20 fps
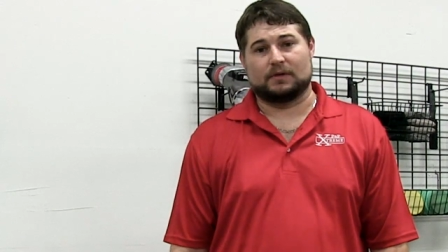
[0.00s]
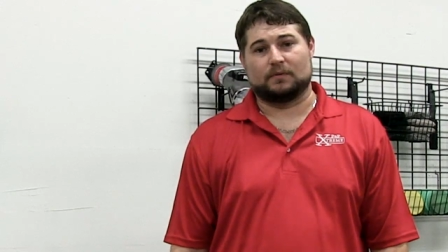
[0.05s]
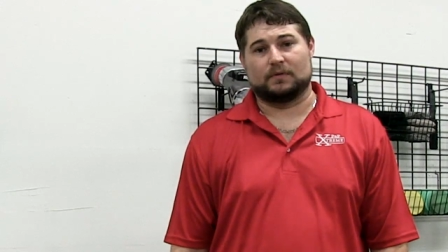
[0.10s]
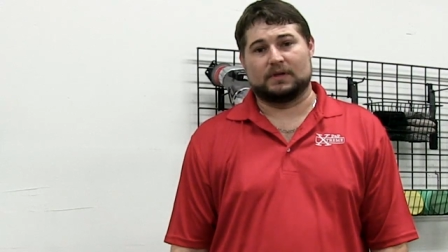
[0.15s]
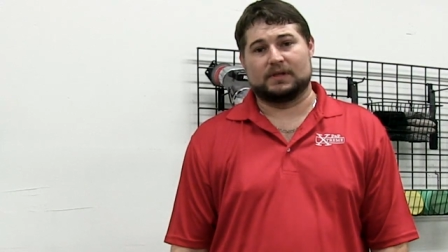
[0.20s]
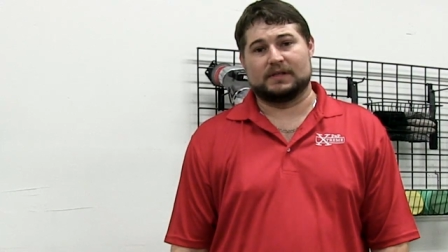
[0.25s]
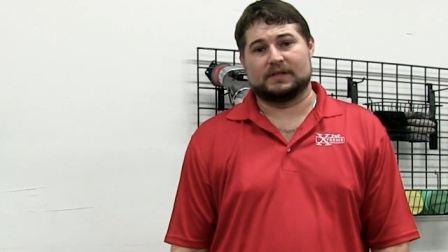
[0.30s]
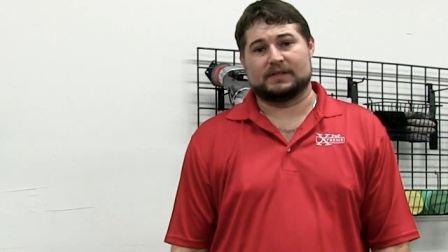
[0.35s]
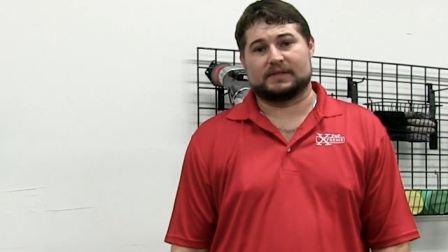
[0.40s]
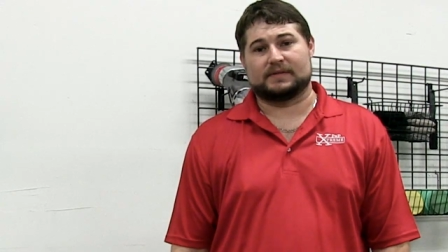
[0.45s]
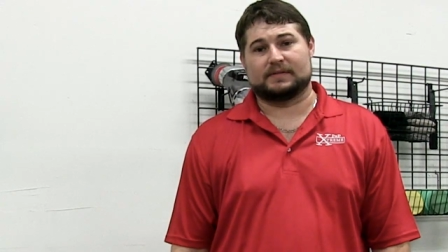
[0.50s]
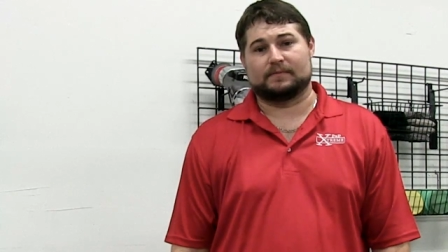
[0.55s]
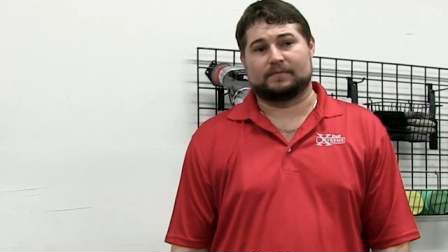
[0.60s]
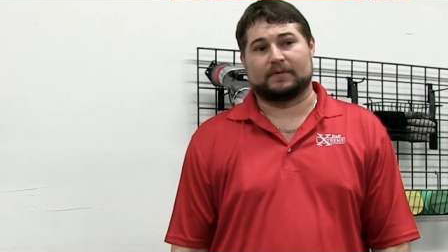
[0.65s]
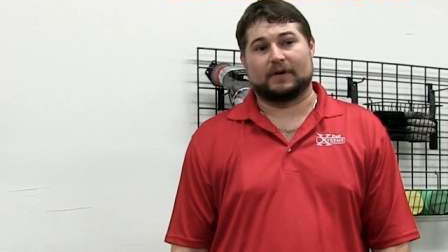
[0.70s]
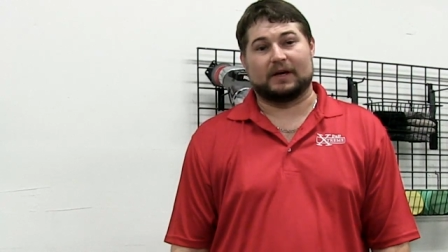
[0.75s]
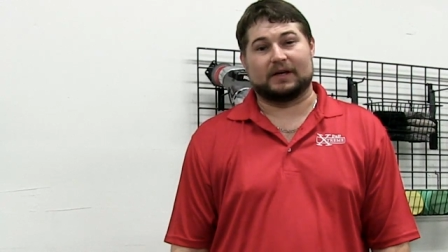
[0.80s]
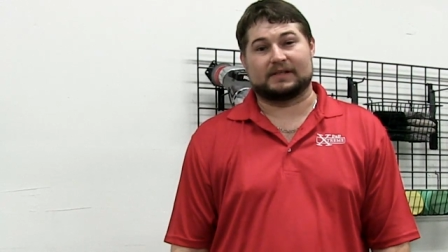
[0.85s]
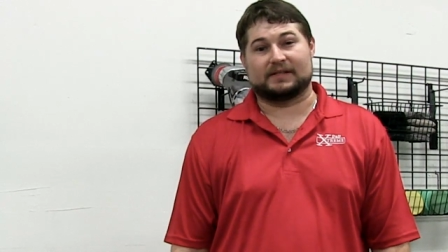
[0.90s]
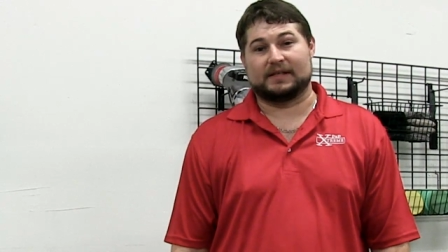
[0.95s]
It was
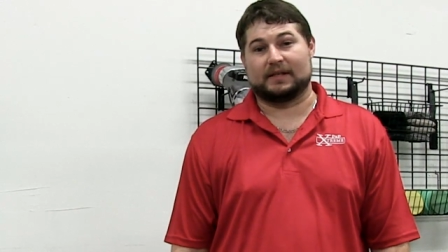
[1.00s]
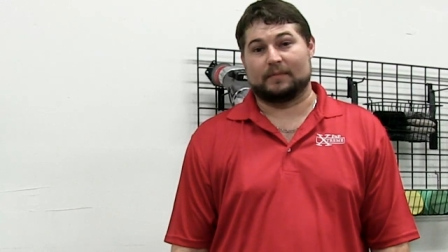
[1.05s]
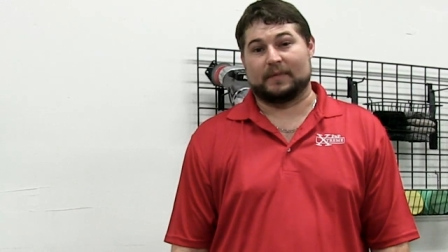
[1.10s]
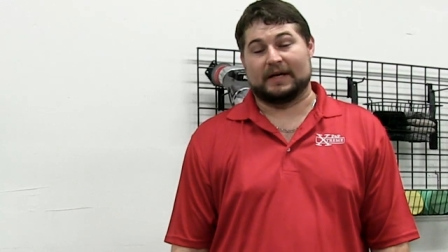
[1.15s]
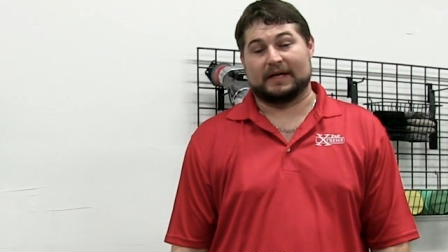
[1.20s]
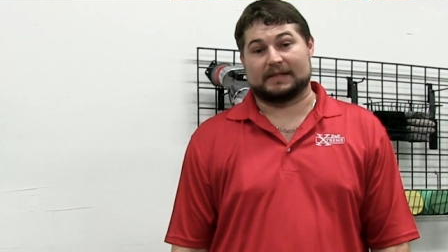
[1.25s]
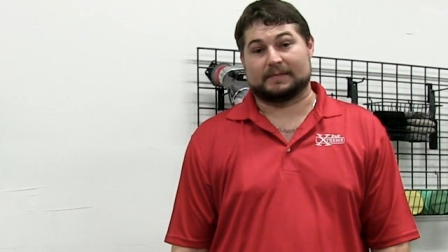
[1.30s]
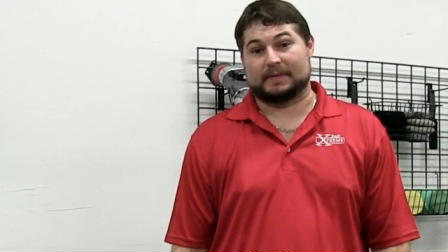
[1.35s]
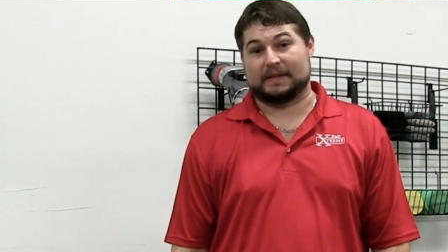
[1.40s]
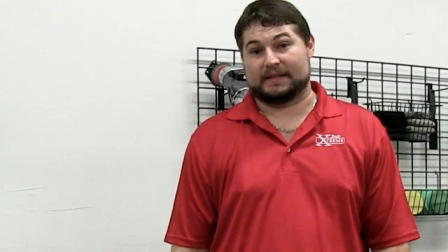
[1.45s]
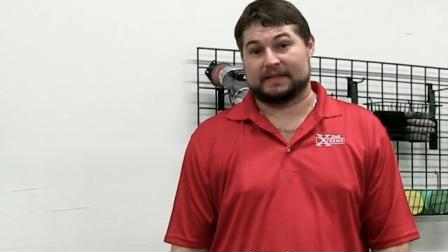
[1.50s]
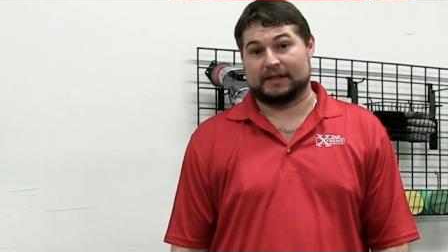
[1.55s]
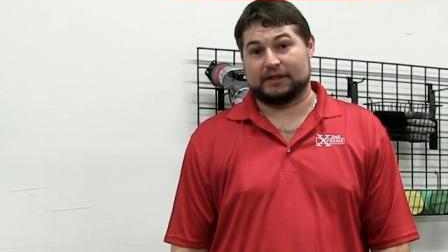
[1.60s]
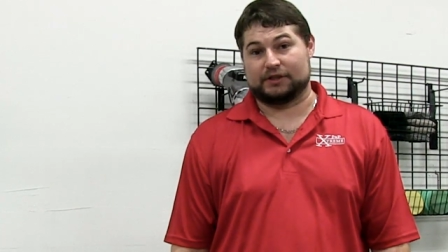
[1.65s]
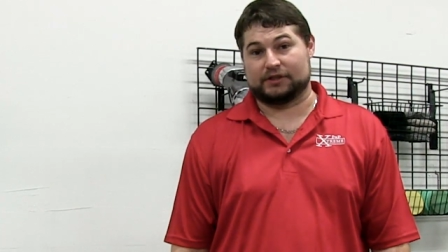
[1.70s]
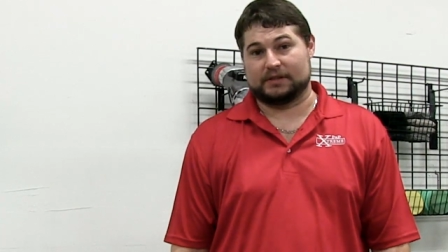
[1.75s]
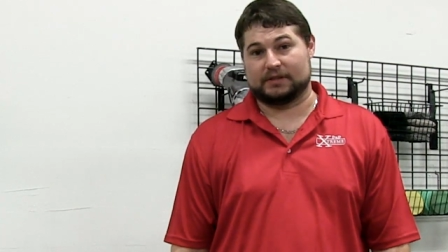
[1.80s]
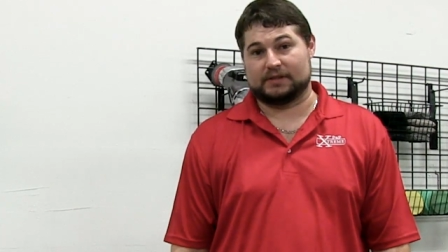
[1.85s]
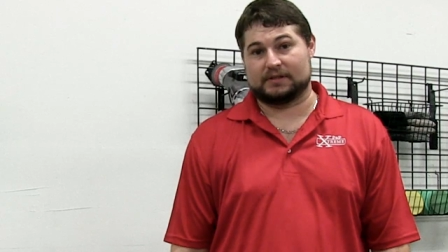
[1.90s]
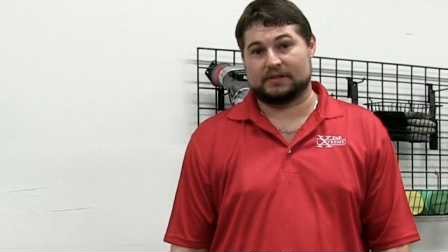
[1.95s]
far exceeded my
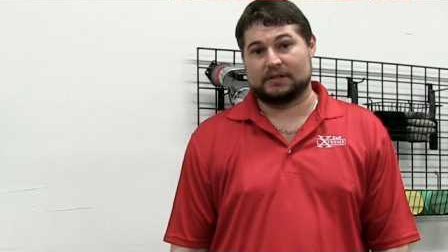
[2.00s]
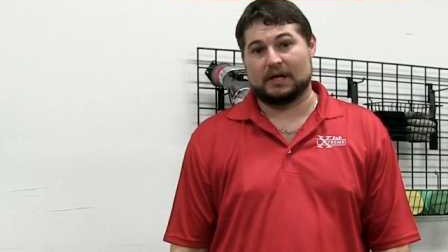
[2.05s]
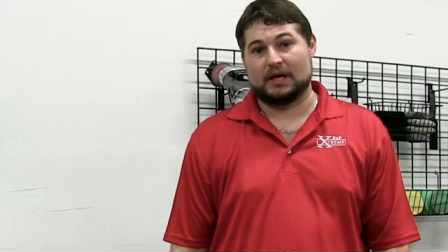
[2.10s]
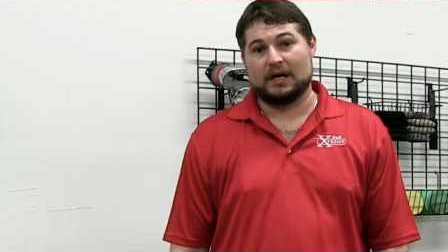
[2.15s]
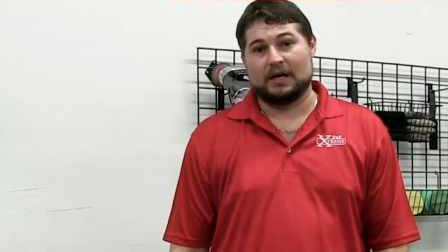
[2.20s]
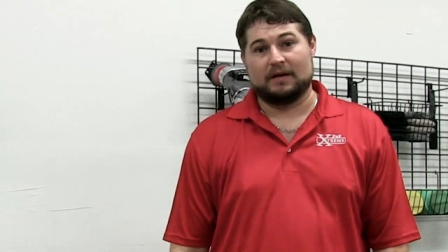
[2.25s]
expectations.